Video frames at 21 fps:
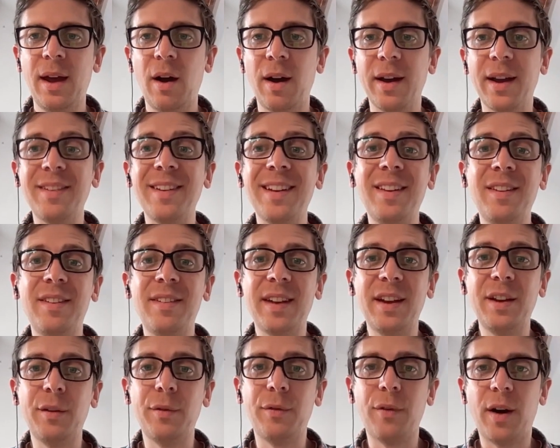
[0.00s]
I guess,
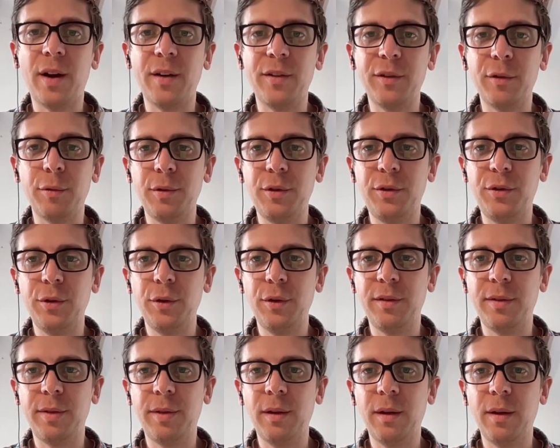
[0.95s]
incentivized to
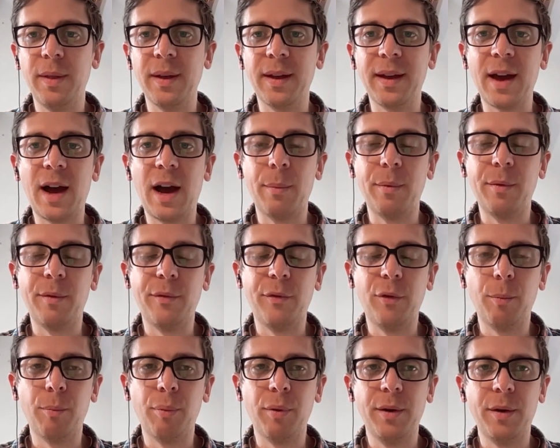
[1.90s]
reduce the carbon
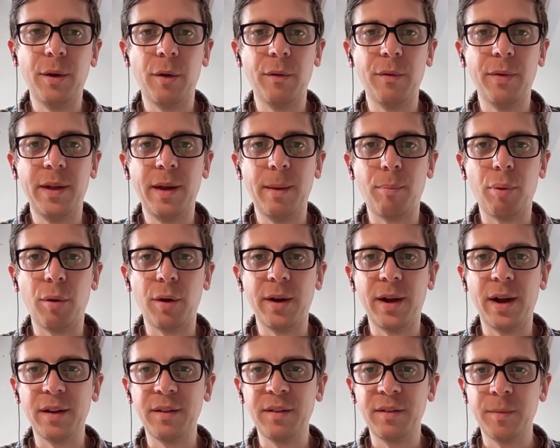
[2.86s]
footprint of their
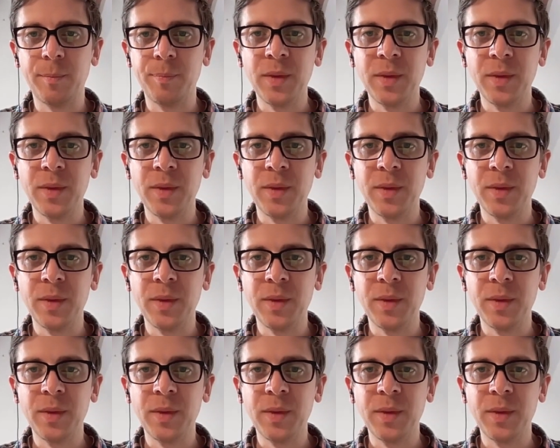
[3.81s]
products.